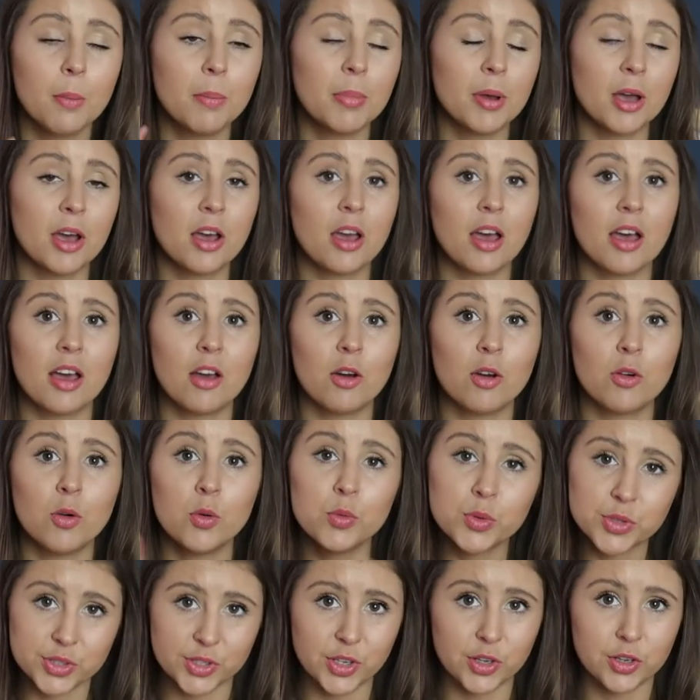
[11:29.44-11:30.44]
but
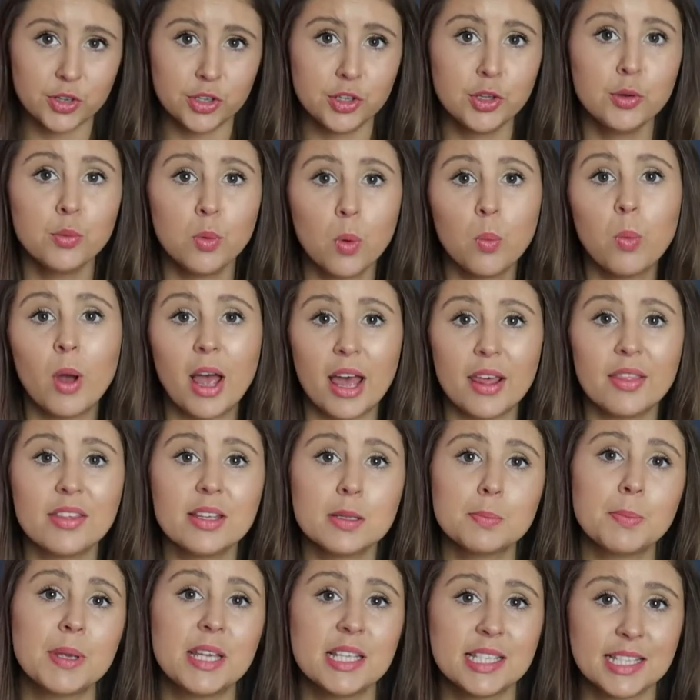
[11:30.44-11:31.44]
also you will wear
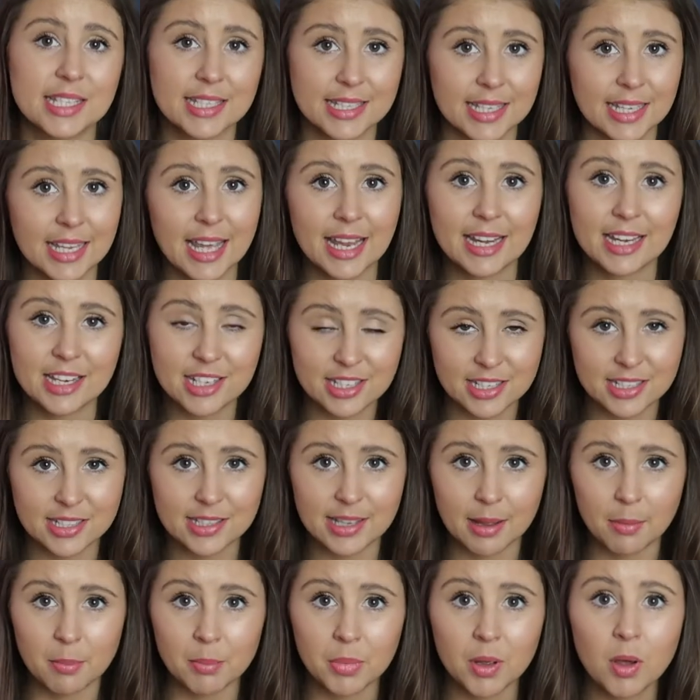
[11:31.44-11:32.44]
these pieces again in
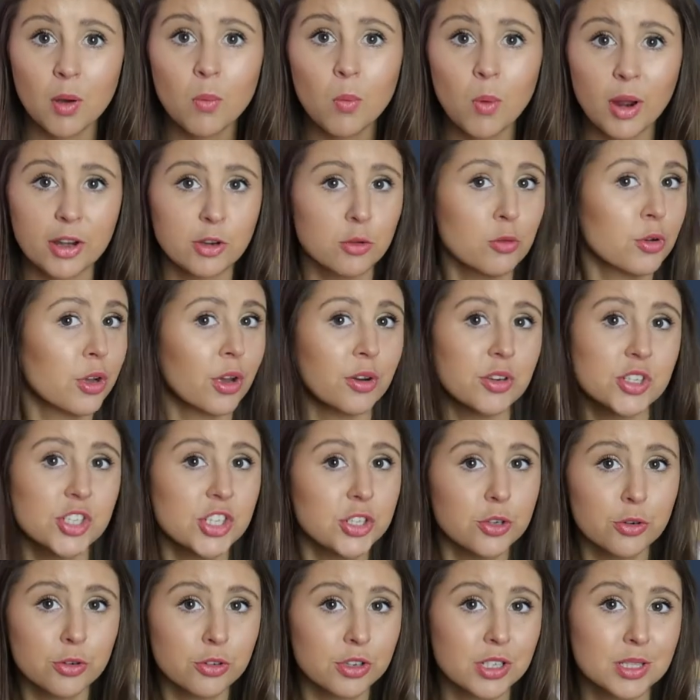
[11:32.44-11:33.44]
December when you're going
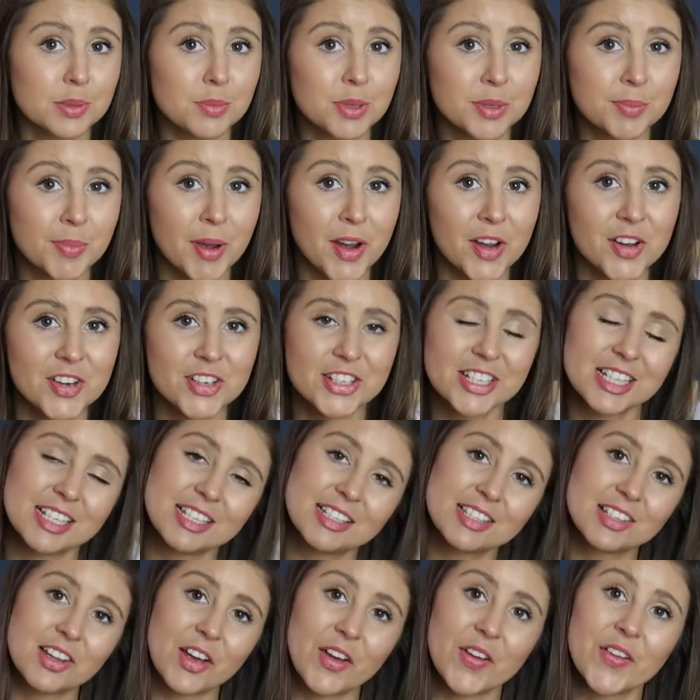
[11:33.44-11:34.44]
to your Christmas
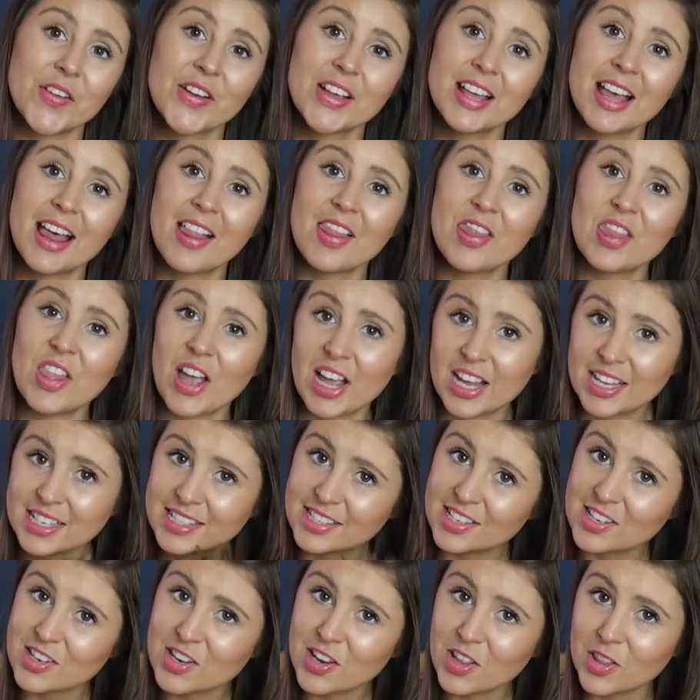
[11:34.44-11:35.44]
party. So that
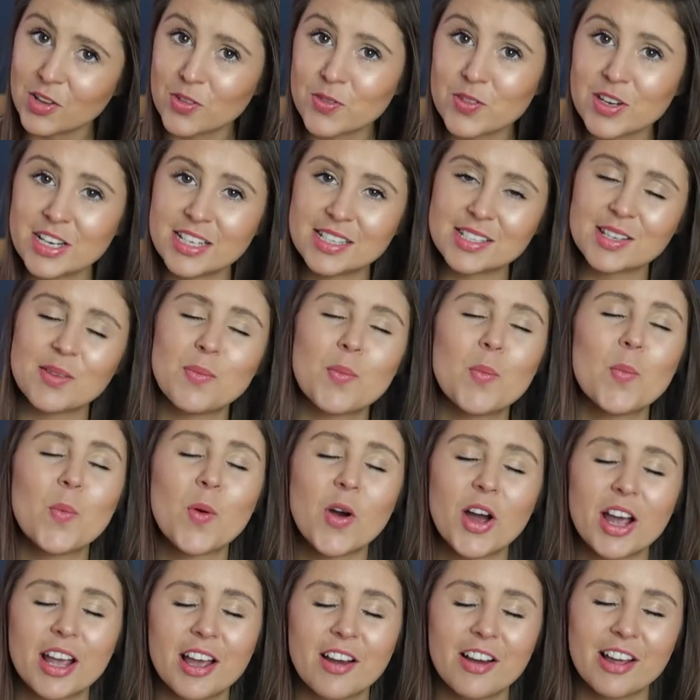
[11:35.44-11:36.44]
is another reason
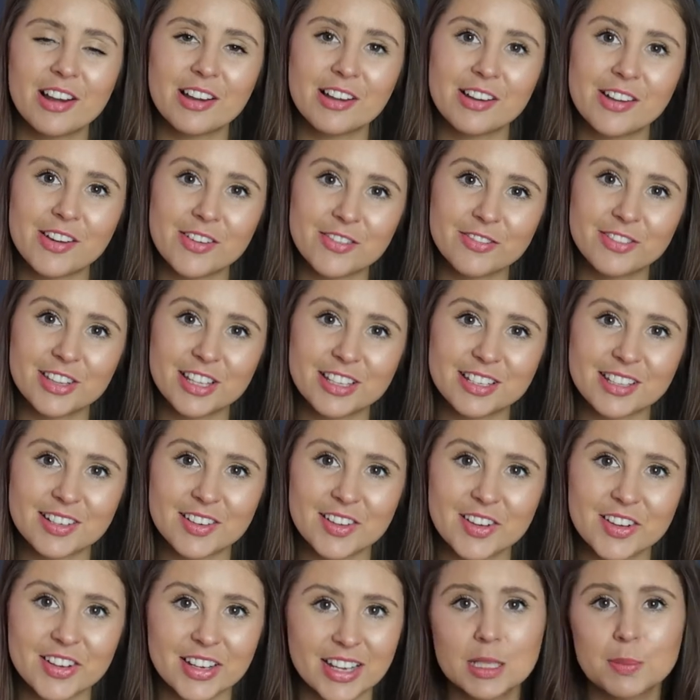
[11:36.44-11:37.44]
why I love this
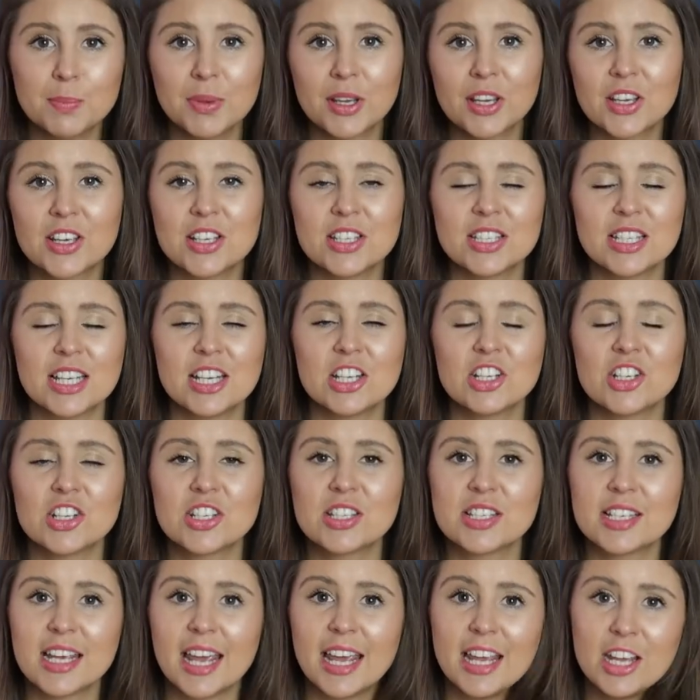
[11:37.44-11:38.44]
look is because it
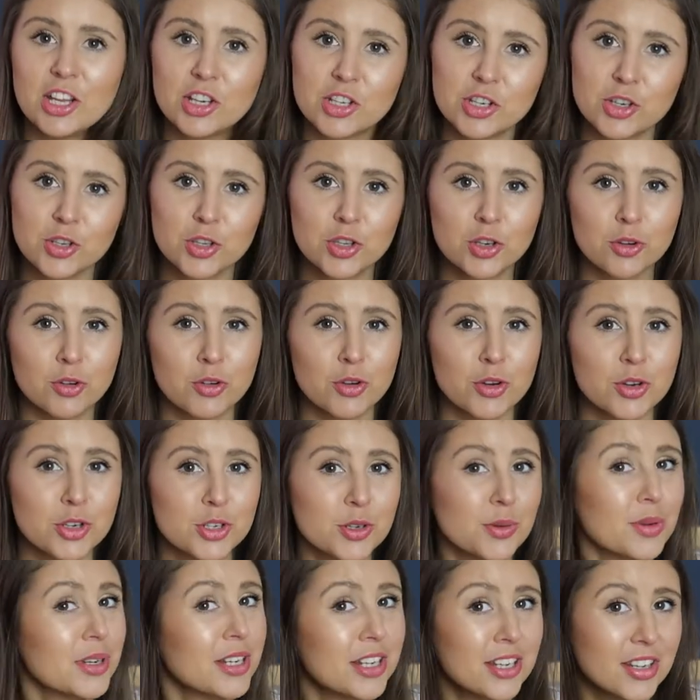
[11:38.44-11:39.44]
just takes you through
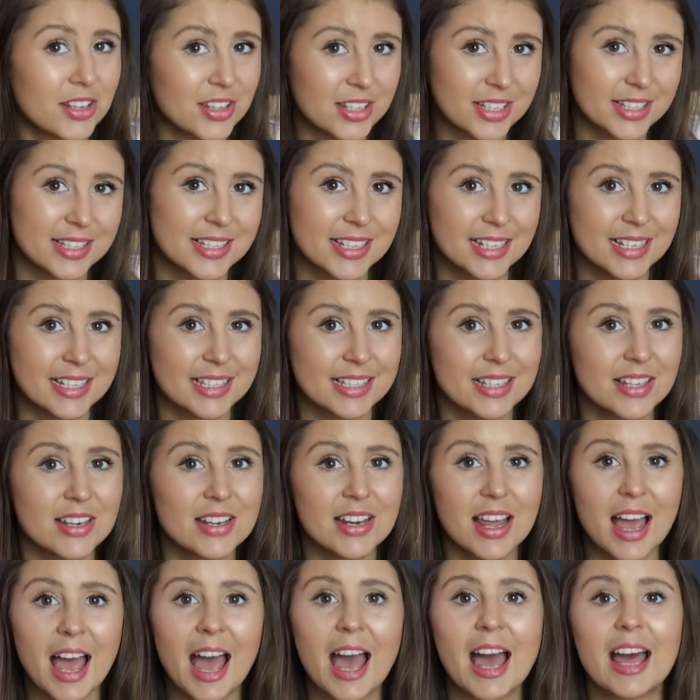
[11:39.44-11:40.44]
to another
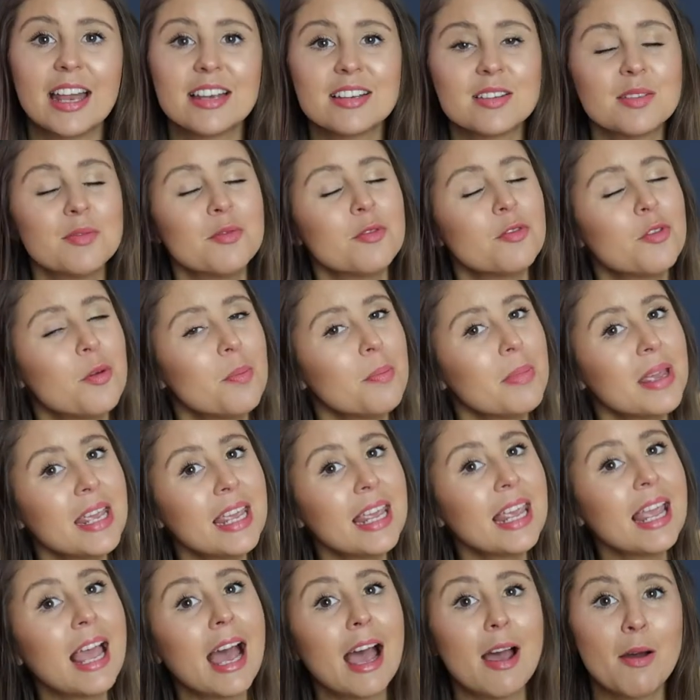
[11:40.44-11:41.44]
season. And for
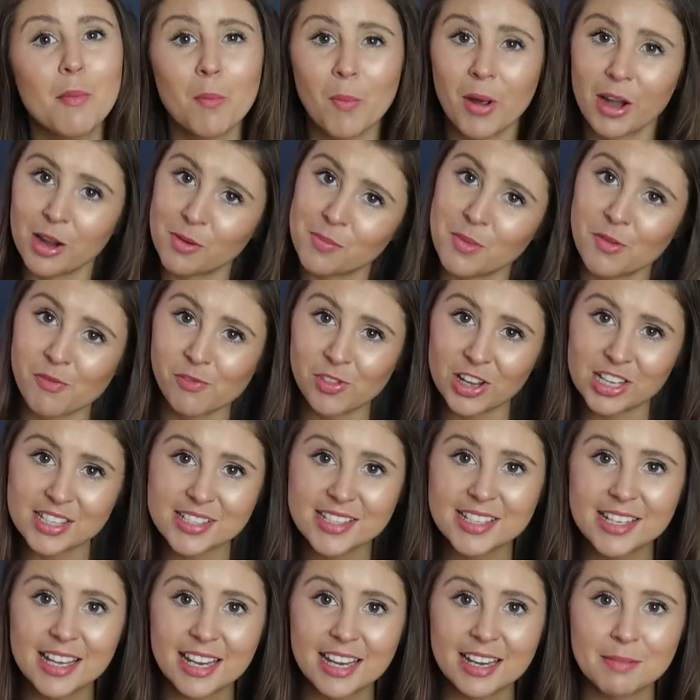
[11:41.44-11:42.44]
me, and when I'm
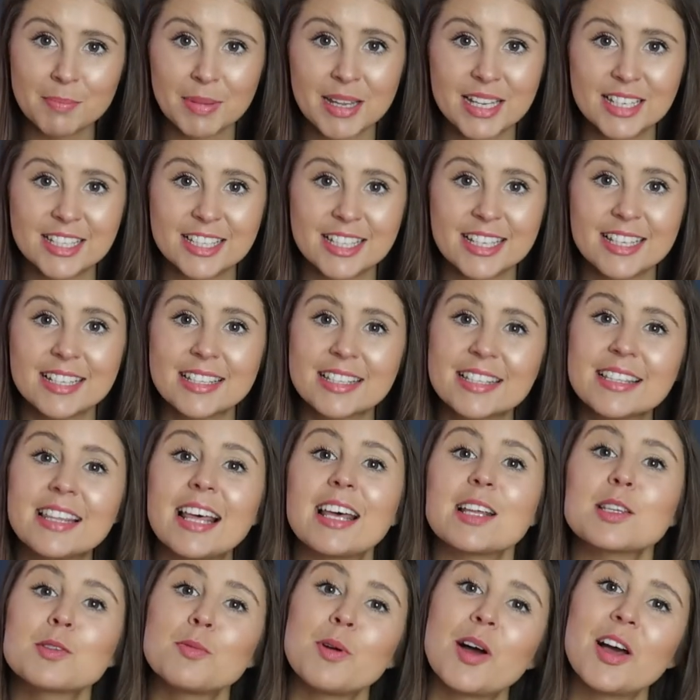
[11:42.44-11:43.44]
investing in pieces,
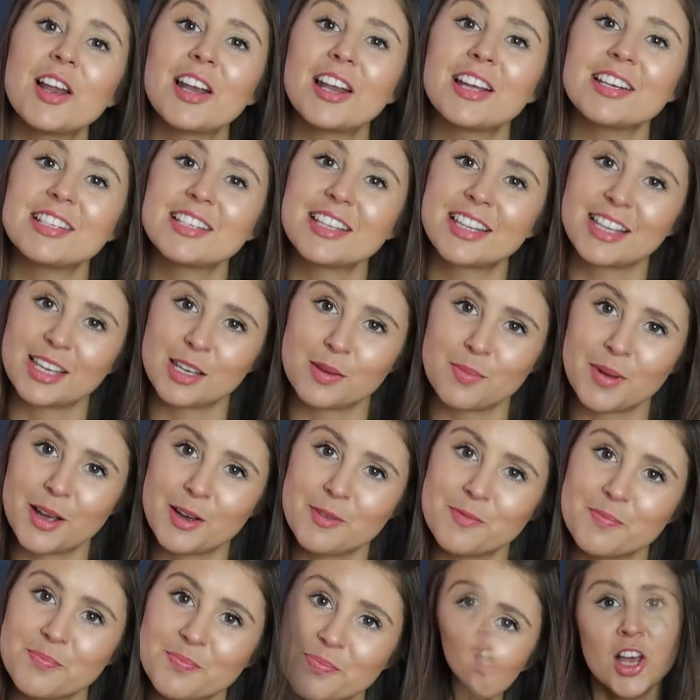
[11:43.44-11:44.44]
that's what I like to think
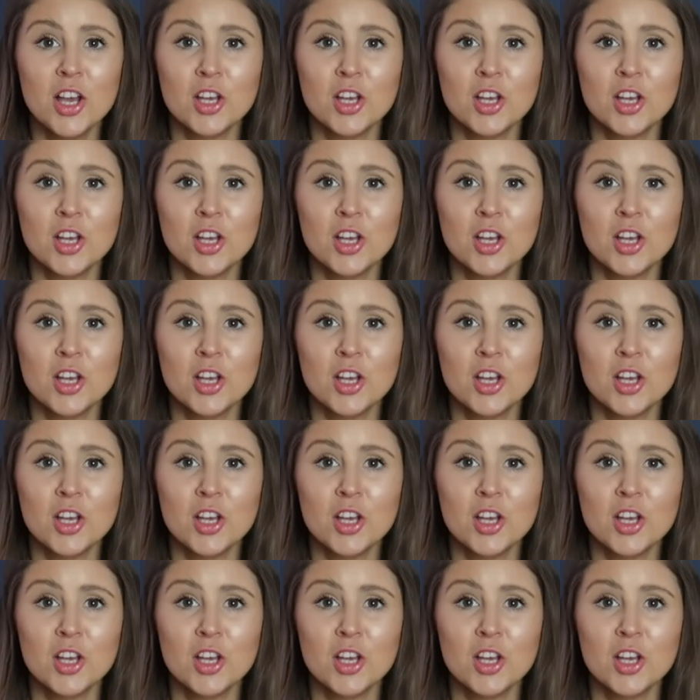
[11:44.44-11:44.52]
about.